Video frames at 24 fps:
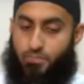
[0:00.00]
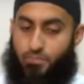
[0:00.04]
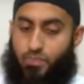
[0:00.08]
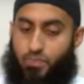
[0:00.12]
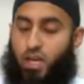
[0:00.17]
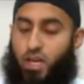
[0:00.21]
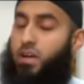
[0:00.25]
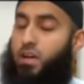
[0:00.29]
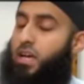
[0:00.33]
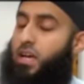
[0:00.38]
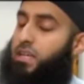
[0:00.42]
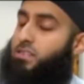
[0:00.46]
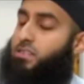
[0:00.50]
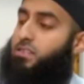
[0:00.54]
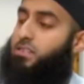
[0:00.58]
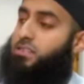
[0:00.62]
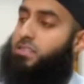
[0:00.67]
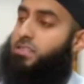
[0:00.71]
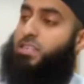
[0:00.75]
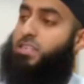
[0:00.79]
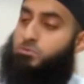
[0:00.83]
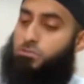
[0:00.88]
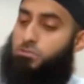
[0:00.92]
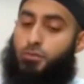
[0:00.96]
He said,
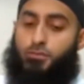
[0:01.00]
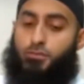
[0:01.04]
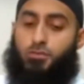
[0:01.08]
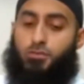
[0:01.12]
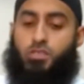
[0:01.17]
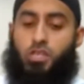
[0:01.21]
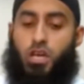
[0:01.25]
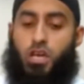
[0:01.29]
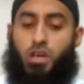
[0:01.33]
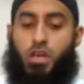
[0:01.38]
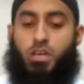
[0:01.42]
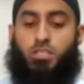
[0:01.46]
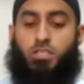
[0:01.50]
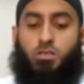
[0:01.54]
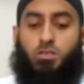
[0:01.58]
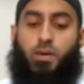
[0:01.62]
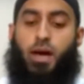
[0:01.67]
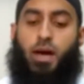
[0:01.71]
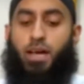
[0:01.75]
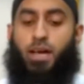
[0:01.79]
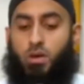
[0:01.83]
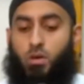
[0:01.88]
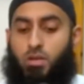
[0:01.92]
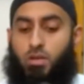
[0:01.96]
seek refuge in Allah
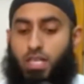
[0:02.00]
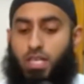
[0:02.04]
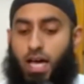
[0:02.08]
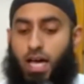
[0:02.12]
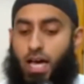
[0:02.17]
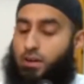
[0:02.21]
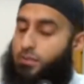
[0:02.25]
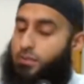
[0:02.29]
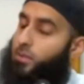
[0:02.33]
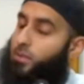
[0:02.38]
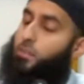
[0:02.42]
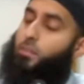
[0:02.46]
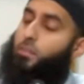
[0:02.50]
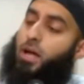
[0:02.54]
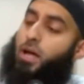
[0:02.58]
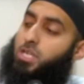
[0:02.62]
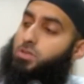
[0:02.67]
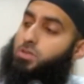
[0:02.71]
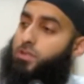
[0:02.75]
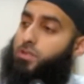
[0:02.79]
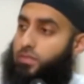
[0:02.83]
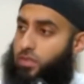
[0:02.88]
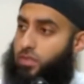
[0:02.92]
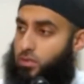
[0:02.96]
subhanahu wa ta'ala from the punishment
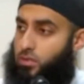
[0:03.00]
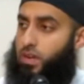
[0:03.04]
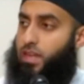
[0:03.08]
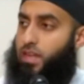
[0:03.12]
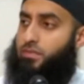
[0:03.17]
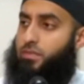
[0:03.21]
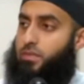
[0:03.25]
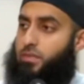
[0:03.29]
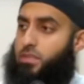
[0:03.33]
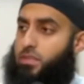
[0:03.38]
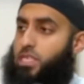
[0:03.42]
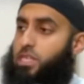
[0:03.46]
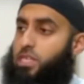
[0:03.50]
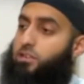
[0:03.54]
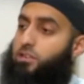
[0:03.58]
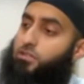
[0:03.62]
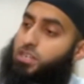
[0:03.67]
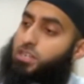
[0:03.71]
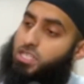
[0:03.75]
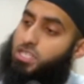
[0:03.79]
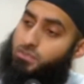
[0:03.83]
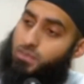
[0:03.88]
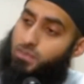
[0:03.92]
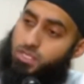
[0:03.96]
of the grave. The
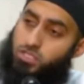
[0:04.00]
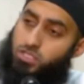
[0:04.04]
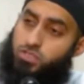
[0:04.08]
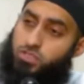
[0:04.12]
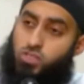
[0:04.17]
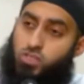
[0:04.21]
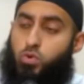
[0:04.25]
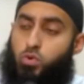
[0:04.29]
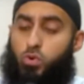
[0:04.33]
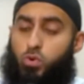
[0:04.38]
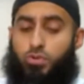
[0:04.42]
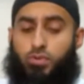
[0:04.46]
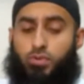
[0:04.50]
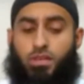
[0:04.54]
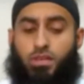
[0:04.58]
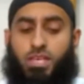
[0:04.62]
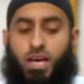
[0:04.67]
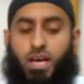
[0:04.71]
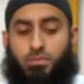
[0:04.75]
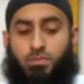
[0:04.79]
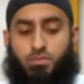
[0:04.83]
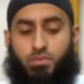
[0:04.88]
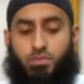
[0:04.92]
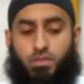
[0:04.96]
narration mentions 2 or 3
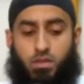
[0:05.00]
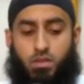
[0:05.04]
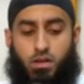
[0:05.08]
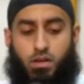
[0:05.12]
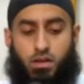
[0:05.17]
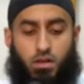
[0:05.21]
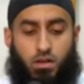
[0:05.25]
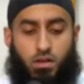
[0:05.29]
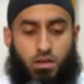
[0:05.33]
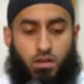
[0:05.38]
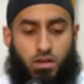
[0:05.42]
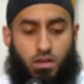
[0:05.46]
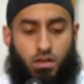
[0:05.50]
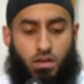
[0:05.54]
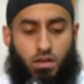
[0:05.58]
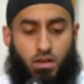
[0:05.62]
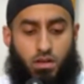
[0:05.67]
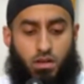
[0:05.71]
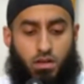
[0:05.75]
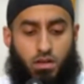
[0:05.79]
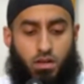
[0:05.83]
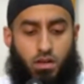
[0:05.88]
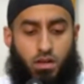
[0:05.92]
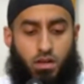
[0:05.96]
times.
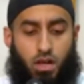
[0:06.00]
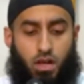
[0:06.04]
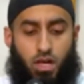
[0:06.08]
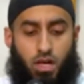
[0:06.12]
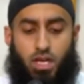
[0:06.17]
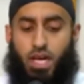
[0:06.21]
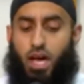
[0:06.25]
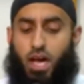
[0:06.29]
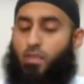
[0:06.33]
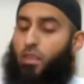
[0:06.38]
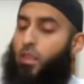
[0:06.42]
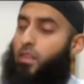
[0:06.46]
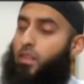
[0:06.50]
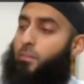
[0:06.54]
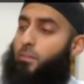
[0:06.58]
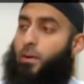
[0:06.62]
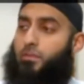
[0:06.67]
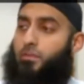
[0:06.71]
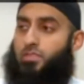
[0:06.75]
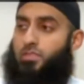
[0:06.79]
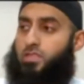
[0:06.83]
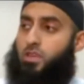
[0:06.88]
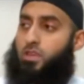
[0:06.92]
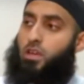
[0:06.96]
And then the Prophet
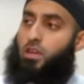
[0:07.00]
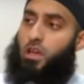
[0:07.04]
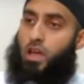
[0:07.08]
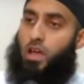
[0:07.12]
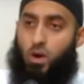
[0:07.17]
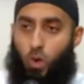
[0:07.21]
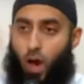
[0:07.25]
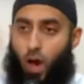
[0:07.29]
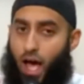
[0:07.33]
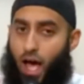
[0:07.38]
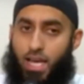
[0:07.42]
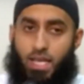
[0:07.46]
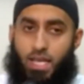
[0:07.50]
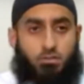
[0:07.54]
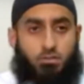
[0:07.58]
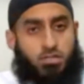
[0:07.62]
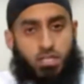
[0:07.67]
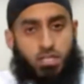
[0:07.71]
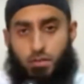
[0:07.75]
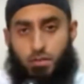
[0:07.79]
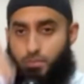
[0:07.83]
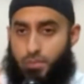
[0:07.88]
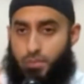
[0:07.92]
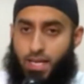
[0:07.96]
sallallahu alaihi
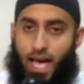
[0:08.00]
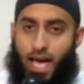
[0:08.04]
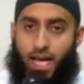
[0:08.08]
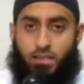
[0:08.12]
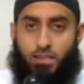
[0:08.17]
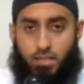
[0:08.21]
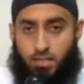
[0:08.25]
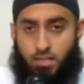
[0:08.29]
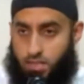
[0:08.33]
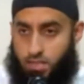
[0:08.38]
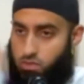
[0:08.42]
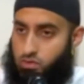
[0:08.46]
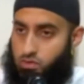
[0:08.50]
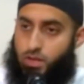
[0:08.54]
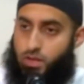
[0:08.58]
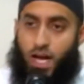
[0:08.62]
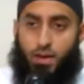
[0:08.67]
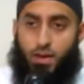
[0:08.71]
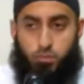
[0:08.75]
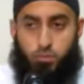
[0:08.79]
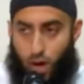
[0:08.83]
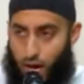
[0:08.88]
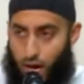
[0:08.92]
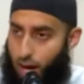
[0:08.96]
wasallam began to describe
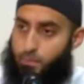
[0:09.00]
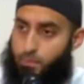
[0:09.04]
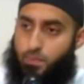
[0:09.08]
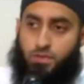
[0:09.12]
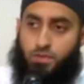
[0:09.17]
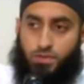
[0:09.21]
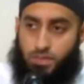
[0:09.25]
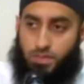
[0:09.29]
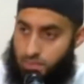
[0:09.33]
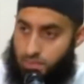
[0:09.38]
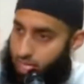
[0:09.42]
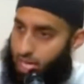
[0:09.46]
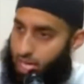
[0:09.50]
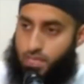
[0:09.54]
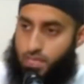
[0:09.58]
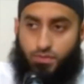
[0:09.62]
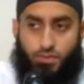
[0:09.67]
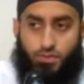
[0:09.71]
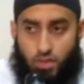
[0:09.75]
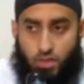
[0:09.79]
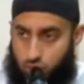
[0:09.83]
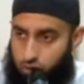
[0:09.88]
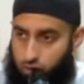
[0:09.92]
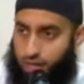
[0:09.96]
what happens inside of the
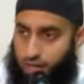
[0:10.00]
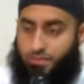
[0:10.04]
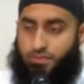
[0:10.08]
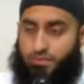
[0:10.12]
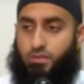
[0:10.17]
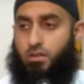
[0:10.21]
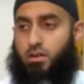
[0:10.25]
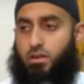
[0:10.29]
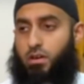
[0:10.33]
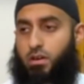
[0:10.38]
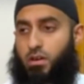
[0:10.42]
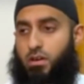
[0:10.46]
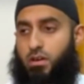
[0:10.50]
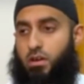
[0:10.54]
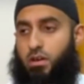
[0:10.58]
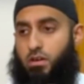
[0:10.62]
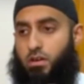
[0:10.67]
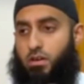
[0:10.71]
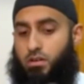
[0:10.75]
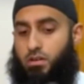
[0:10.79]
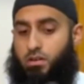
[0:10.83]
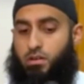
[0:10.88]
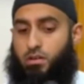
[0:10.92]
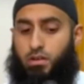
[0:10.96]
grave.
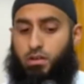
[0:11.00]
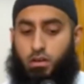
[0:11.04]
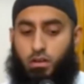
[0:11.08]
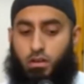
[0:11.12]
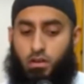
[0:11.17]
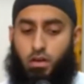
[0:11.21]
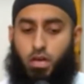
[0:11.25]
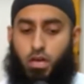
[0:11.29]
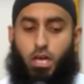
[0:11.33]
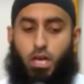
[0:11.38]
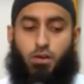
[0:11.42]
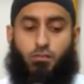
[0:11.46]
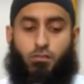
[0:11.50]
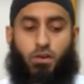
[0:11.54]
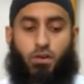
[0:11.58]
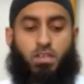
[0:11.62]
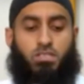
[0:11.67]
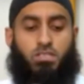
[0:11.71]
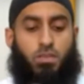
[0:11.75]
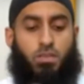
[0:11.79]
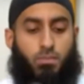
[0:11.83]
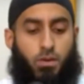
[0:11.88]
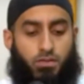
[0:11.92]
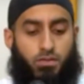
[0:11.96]
First, the
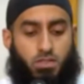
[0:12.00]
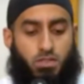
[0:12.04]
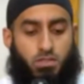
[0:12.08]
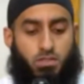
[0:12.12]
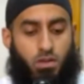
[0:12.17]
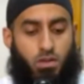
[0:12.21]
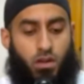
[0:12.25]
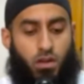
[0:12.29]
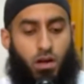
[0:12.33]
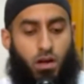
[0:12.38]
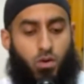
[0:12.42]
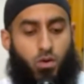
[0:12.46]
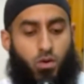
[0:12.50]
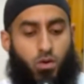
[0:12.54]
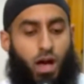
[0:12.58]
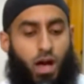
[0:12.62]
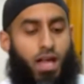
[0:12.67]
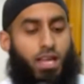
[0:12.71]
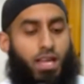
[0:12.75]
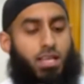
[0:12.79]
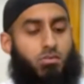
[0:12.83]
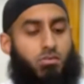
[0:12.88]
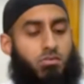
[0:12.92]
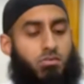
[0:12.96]
Prophet sallallahu alaihi
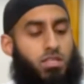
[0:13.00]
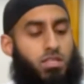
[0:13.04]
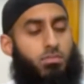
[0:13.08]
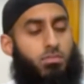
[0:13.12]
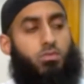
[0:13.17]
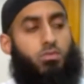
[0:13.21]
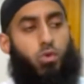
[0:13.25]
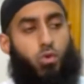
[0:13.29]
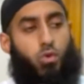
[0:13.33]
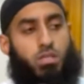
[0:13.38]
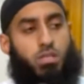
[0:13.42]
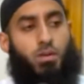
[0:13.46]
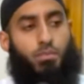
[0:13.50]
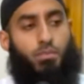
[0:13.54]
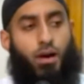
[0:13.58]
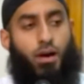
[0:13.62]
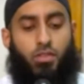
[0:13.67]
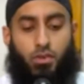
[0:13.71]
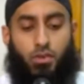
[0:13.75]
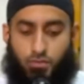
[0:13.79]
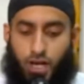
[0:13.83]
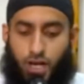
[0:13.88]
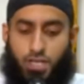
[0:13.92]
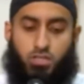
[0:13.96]
wasallam talked about the
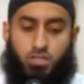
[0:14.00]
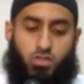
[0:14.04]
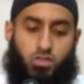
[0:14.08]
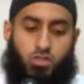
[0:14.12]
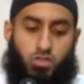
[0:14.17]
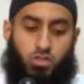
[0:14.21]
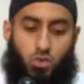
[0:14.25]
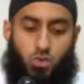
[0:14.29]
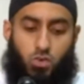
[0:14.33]
righteous soul.